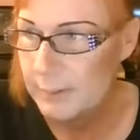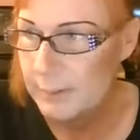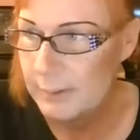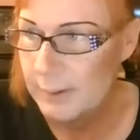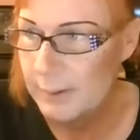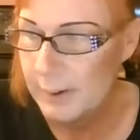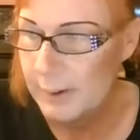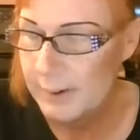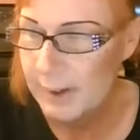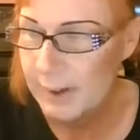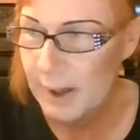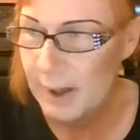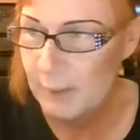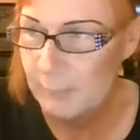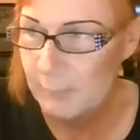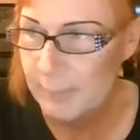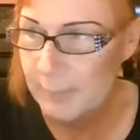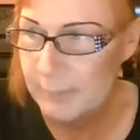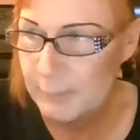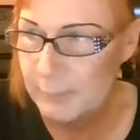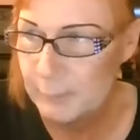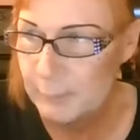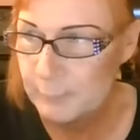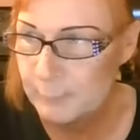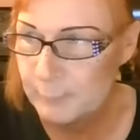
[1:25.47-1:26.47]
I came
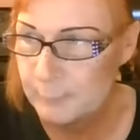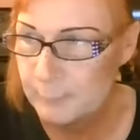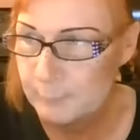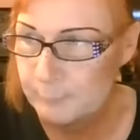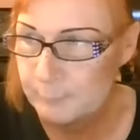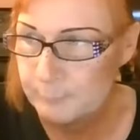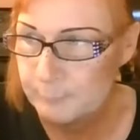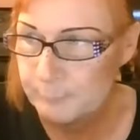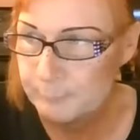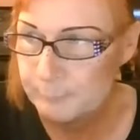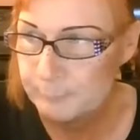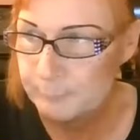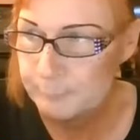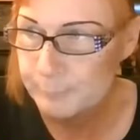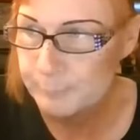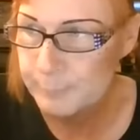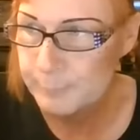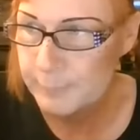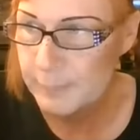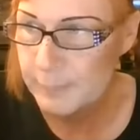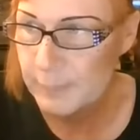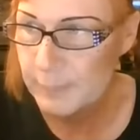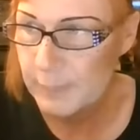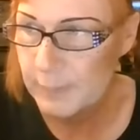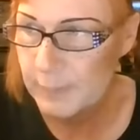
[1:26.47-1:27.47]
out
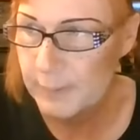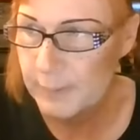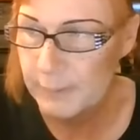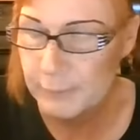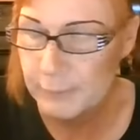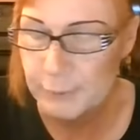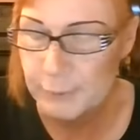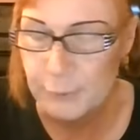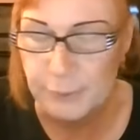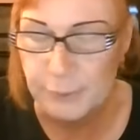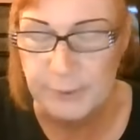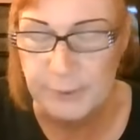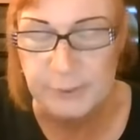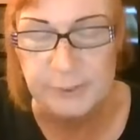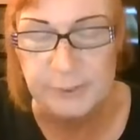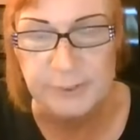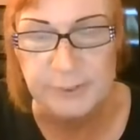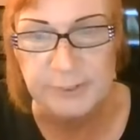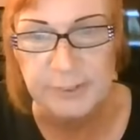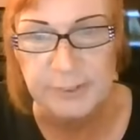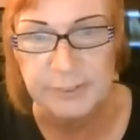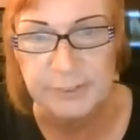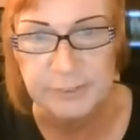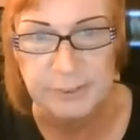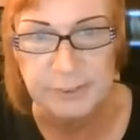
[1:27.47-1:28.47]
in
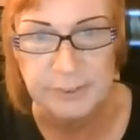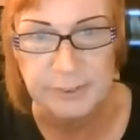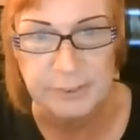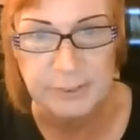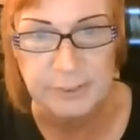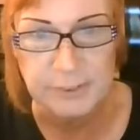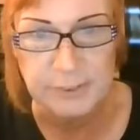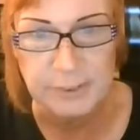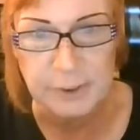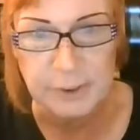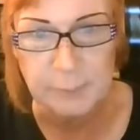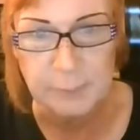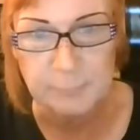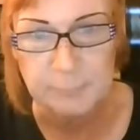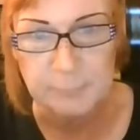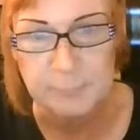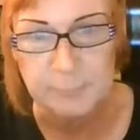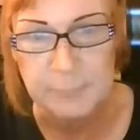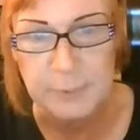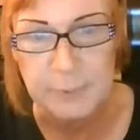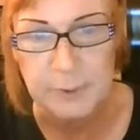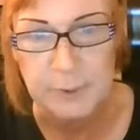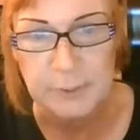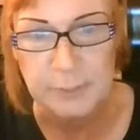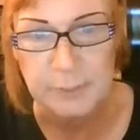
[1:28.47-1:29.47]
2019. I'm
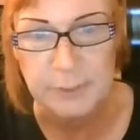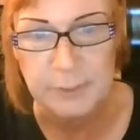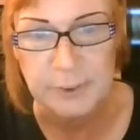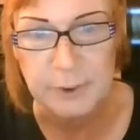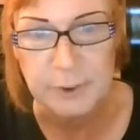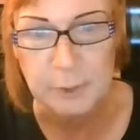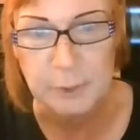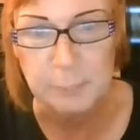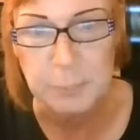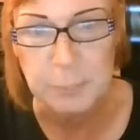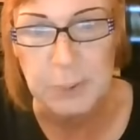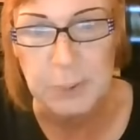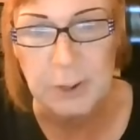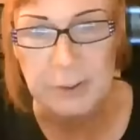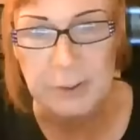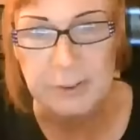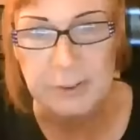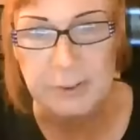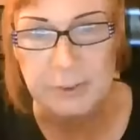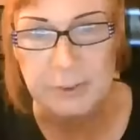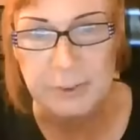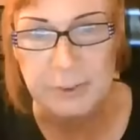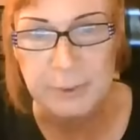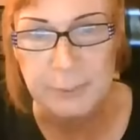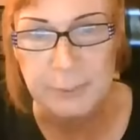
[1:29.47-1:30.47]
currently on
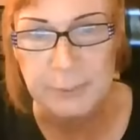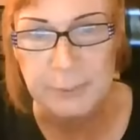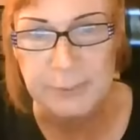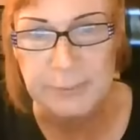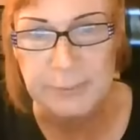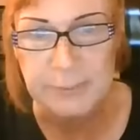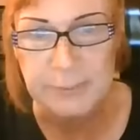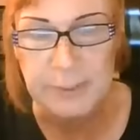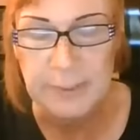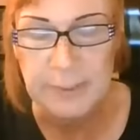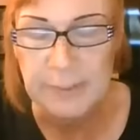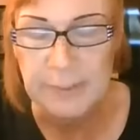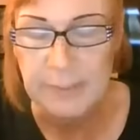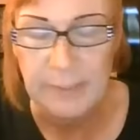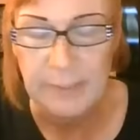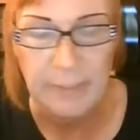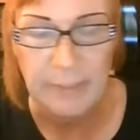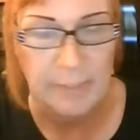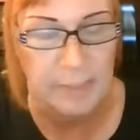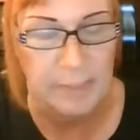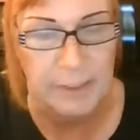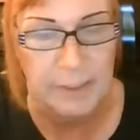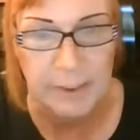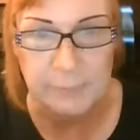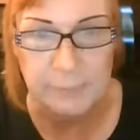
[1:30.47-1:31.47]
blockers only.
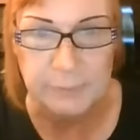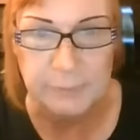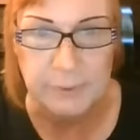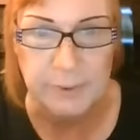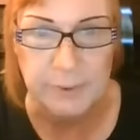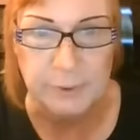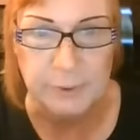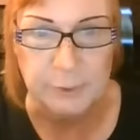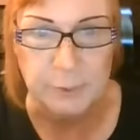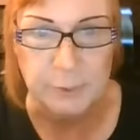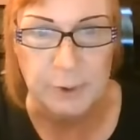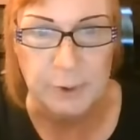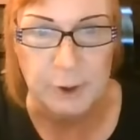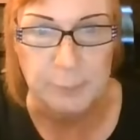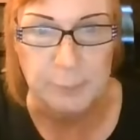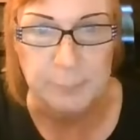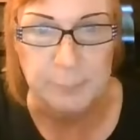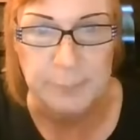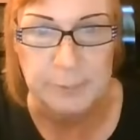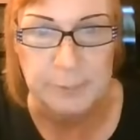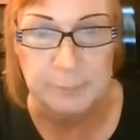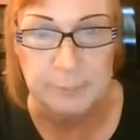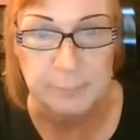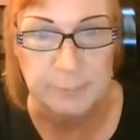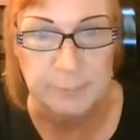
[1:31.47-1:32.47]
I've changed quite a
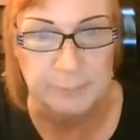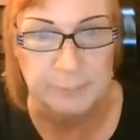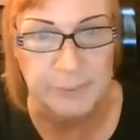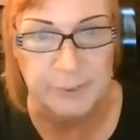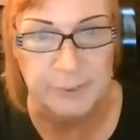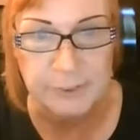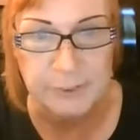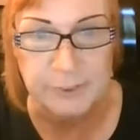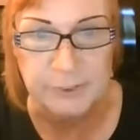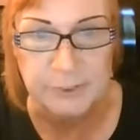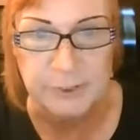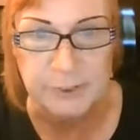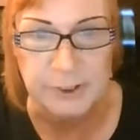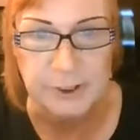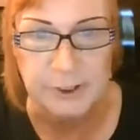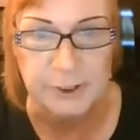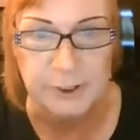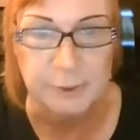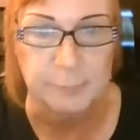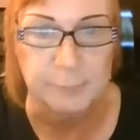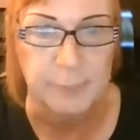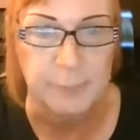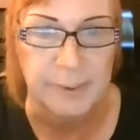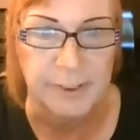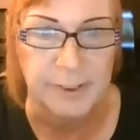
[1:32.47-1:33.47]
bit. My face has
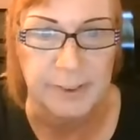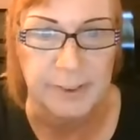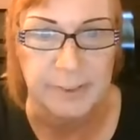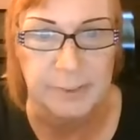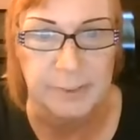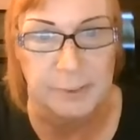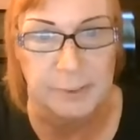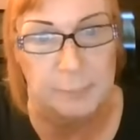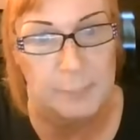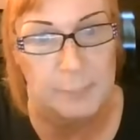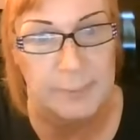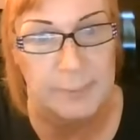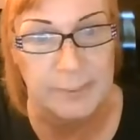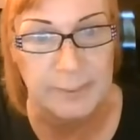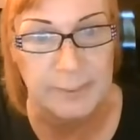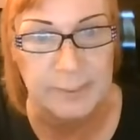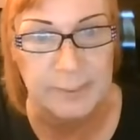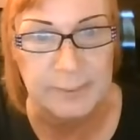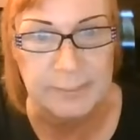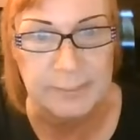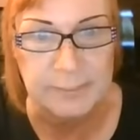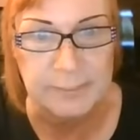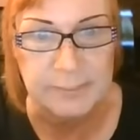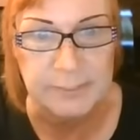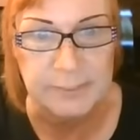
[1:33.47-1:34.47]
changed, my hair, my
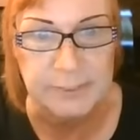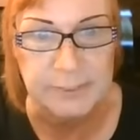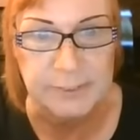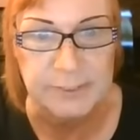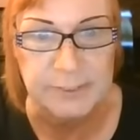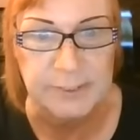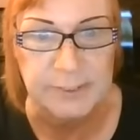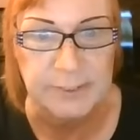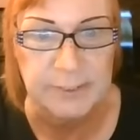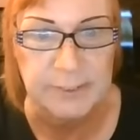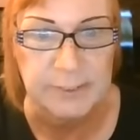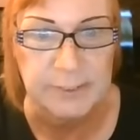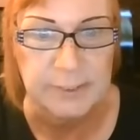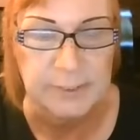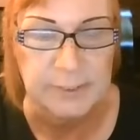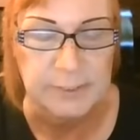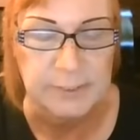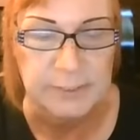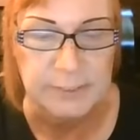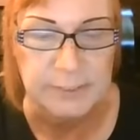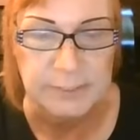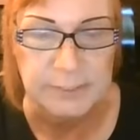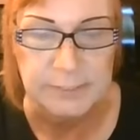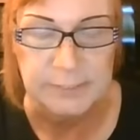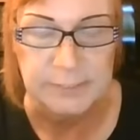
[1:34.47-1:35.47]
eyes.
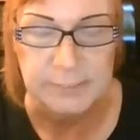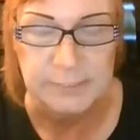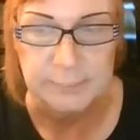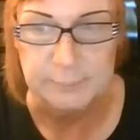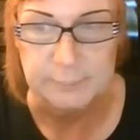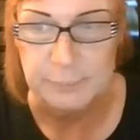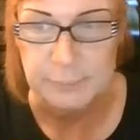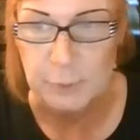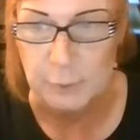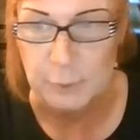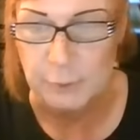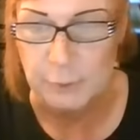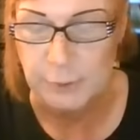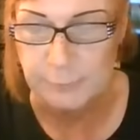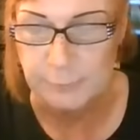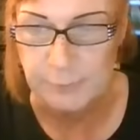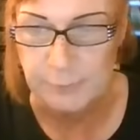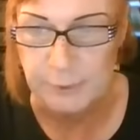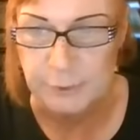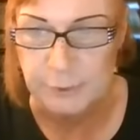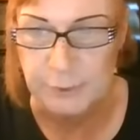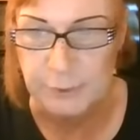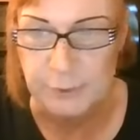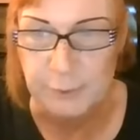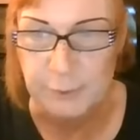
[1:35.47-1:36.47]
Of course, I've
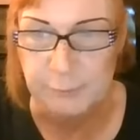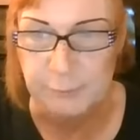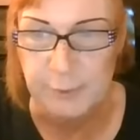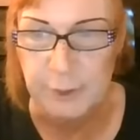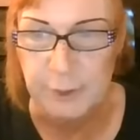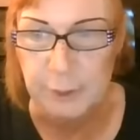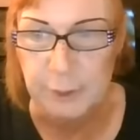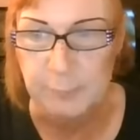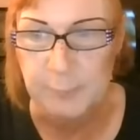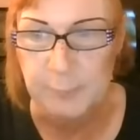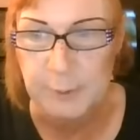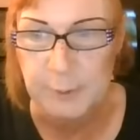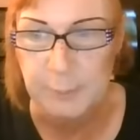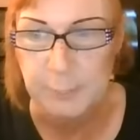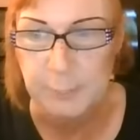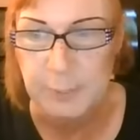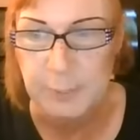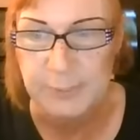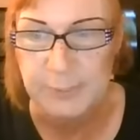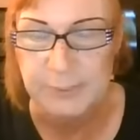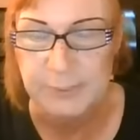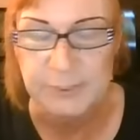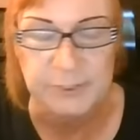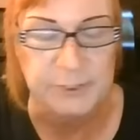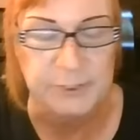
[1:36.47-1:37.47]
got some development in
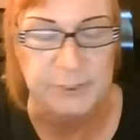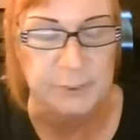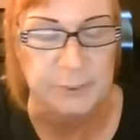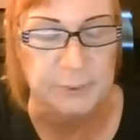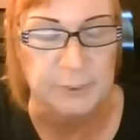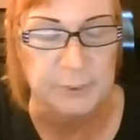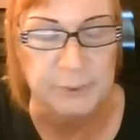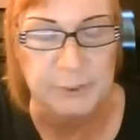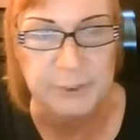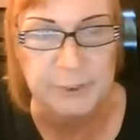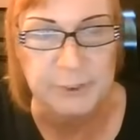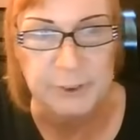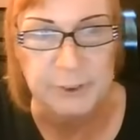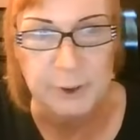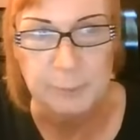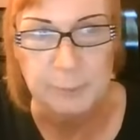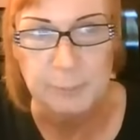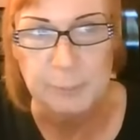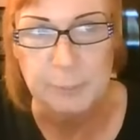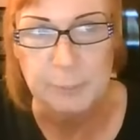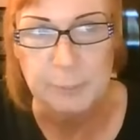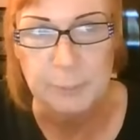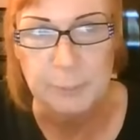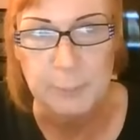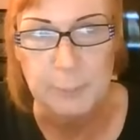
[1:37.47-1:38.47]
places that wasn't there
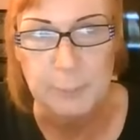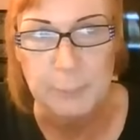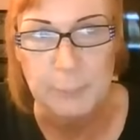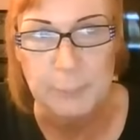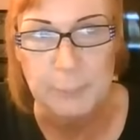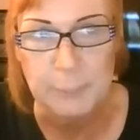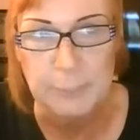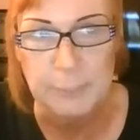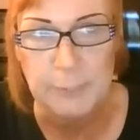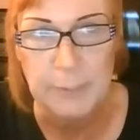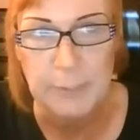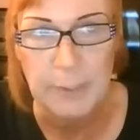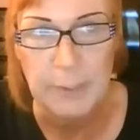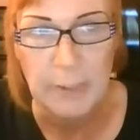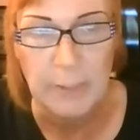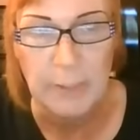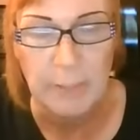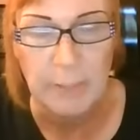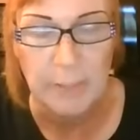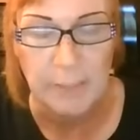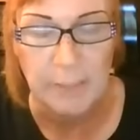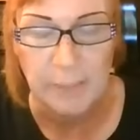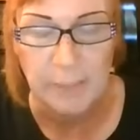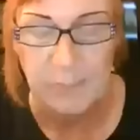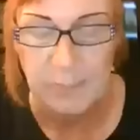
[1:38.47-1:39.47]
before.
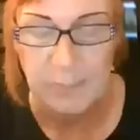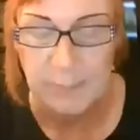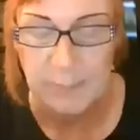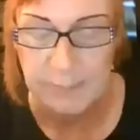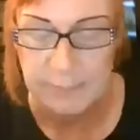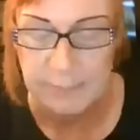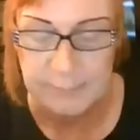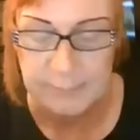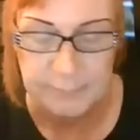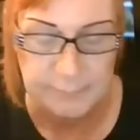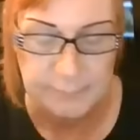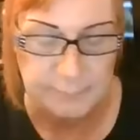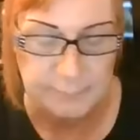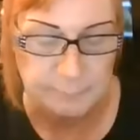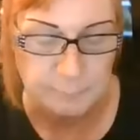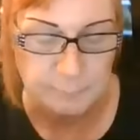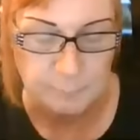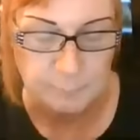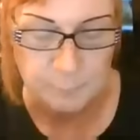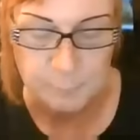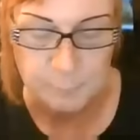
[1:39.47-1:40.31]
Um,